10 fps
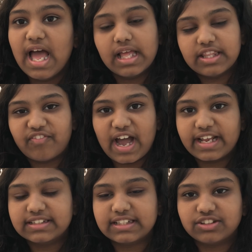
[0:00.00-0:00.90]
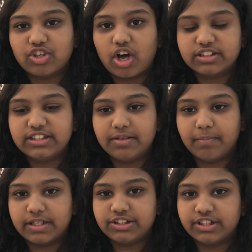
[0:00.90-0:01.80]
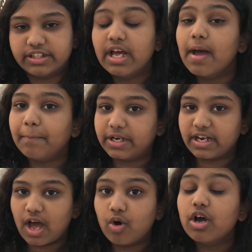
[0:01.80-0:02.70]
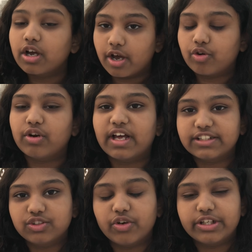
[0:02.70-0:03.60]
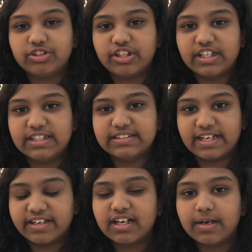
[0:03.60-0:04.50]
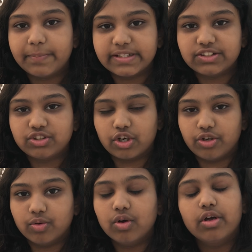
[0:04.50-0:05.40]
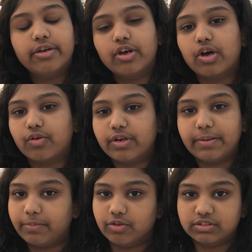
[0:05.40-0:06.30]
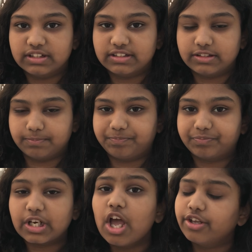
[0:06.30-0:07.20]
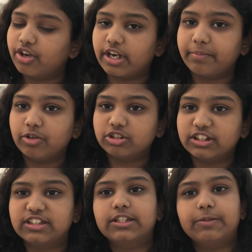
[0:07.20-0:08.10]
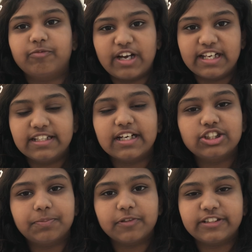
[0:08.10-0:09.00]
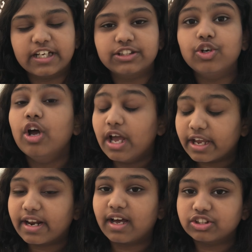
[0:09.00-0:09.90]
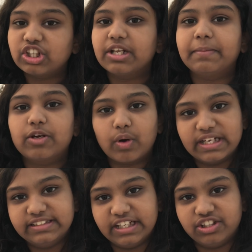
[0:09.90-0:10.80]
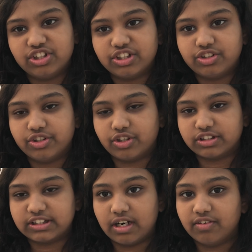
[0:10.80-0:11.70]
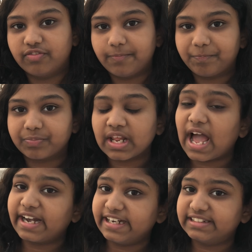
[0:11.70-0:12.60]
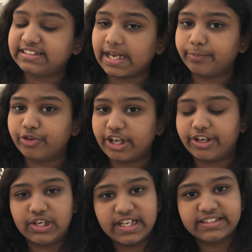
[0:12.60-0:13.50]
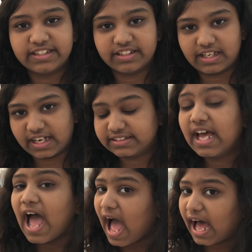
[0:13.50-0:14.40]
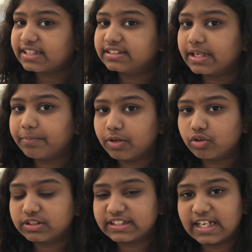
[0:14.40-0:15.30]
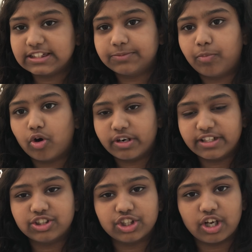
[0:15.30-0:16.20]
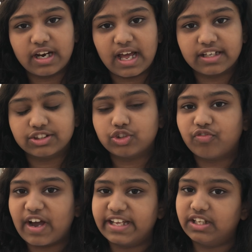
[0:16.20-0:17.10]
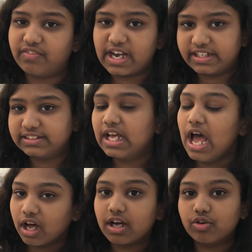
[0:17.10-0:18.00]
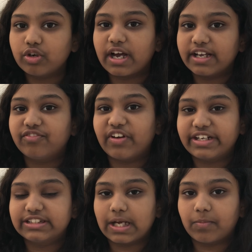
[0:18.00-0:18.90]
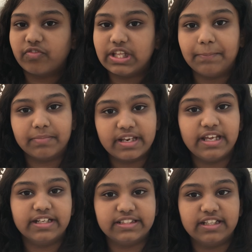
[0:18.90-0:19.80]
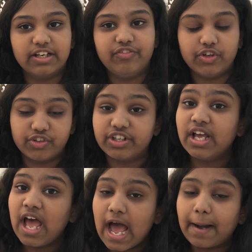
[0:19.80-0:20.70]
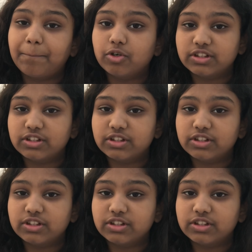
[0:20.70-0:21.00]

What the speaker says: The virus has not done much yet, but now Corona is going to release a real beast on you, your own immune system. Your immune system, while there to protect you, can actually be quite dangerous to yourself and needs time to regulate and relax. As the immune cells pour into your lungs to fight the virus, Corona infects some of them, creating confusion and puts